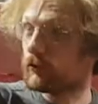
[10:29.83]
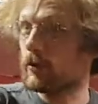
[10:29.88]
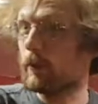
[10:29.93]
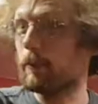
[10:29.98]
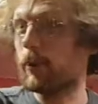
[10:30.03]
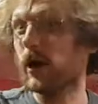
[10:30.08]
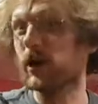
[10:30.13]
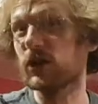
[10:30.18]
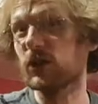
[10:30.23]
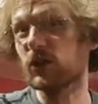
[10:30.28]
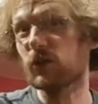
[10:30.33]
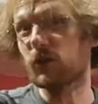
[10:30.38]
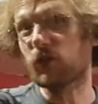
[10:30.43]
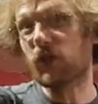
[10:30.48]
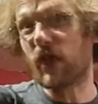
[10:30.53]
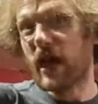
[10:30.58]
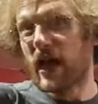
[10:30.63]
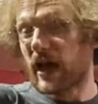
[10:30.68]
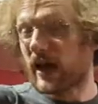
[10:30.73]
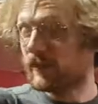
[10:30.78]
the puddles
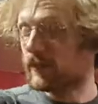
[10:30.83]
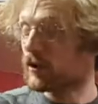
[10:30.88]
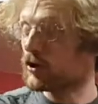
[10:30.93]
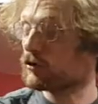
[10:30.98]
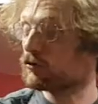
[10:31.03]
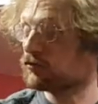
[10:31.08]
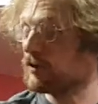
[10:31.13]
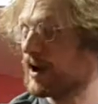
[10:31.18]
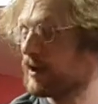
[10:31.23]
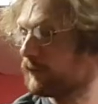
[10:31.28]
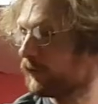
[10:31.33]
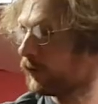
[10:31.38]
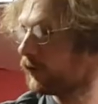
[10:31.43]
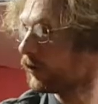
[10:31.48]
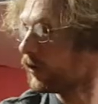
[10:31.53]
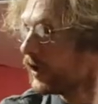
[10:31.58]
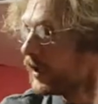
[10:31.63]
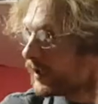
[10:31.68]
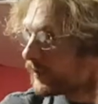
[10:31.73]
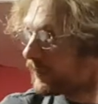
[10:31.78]
and the
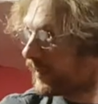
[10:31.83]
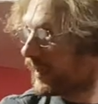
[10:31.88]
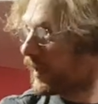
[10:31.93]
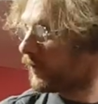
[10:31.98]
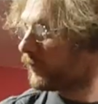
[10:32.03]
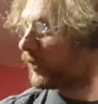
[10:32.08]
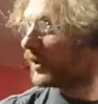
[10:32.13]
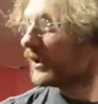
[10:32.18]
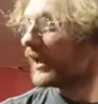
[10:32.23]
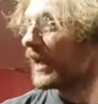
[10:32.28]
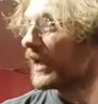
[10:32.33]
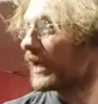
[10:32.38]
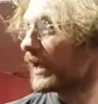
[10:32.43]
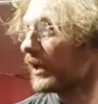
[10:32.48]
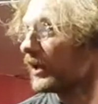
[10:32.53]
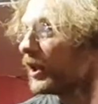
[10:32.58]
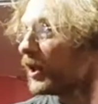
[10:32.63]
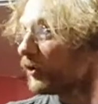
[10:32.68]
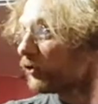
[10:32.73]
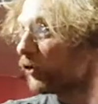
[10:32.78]
gravel down the
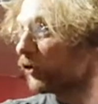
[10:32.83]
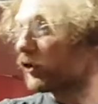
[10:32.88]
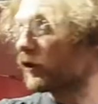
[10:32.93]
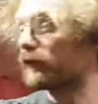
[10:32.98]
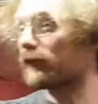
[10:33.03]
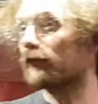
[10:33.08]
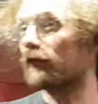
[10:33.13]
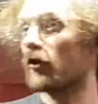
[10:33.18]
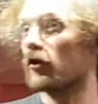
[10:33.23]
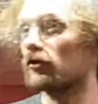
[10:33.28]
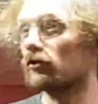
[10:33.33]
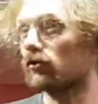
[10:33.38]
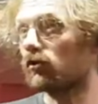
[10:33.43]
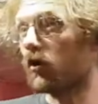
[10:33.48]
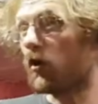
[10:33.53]
lane to the front